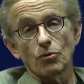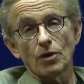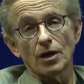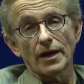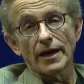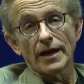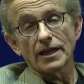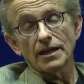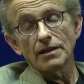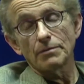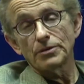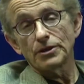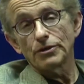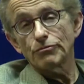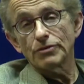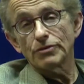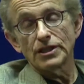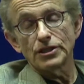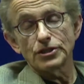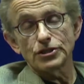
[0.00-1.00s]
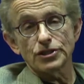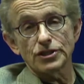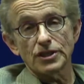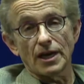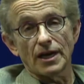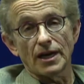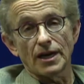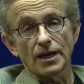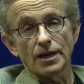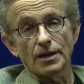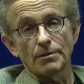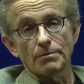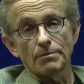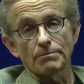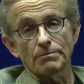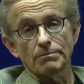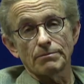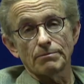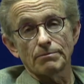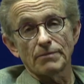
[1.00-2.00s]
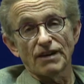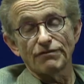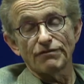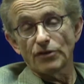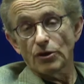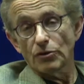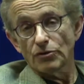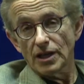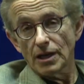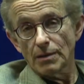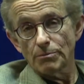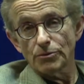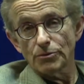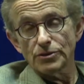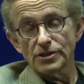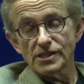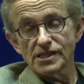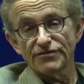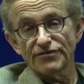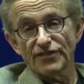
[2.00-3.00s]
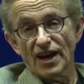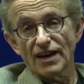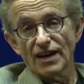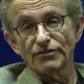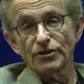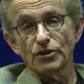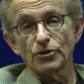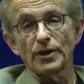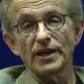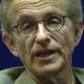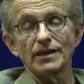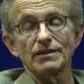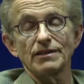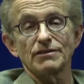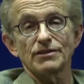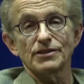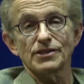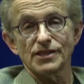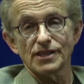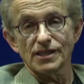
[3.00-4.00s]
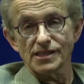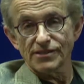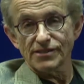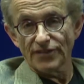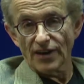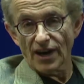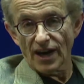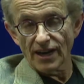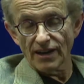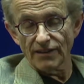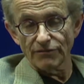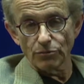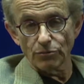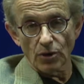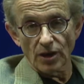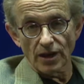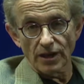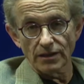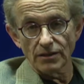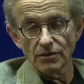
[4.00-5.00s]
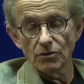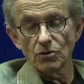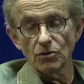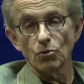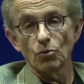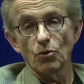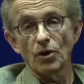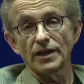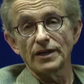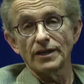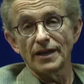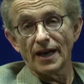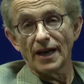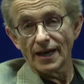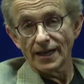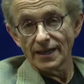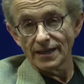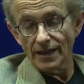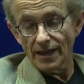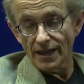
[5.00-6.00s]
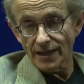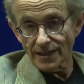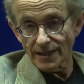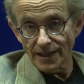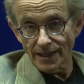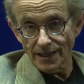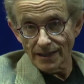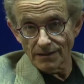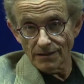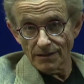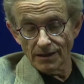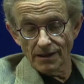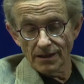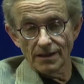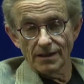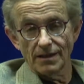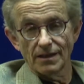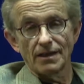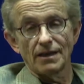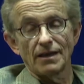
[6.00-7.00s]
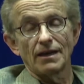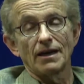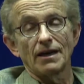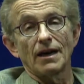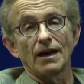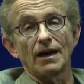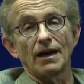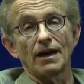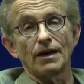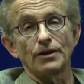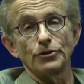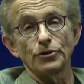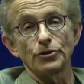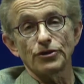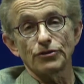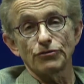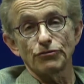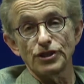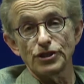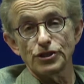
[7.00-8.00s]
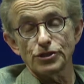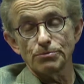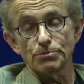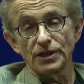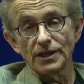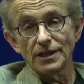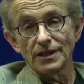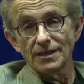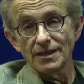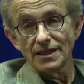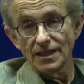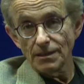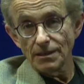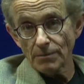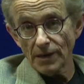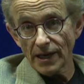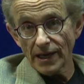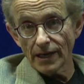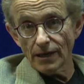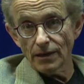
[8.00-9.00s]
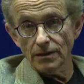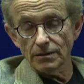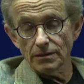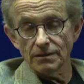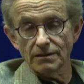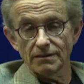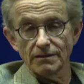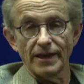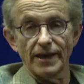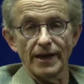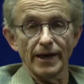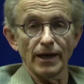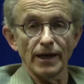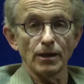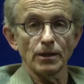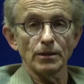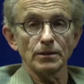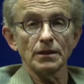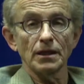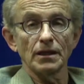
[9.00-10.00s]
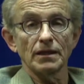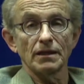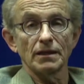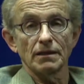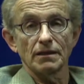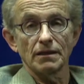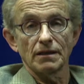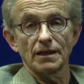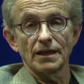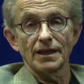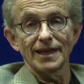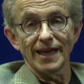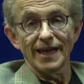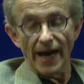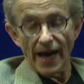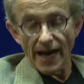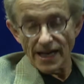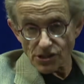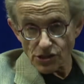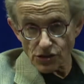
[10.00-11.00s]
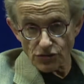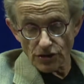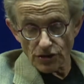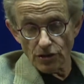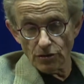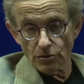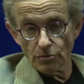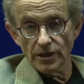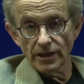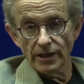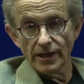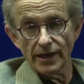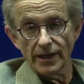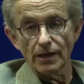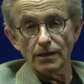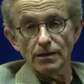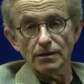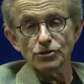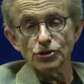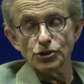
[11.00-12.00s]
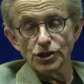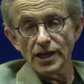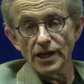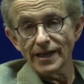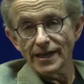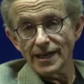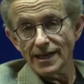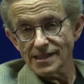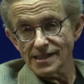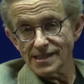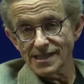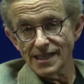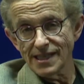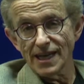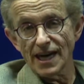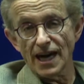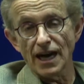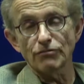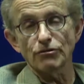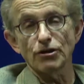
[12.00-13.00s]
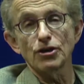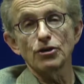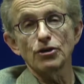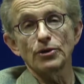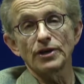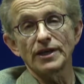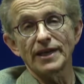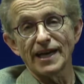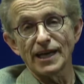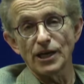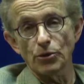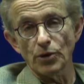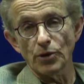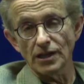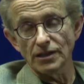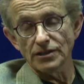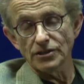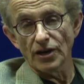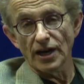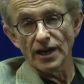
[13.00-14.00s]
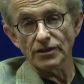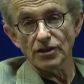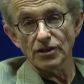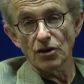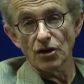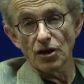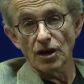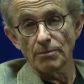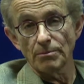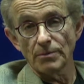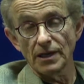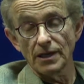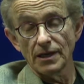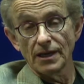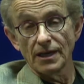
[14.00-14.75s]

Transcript: Well, I can be reached, my phone number is 508-651-1998. You can reach me at email, lgastro, L-G-A-S-T-R-O, at AOL.com.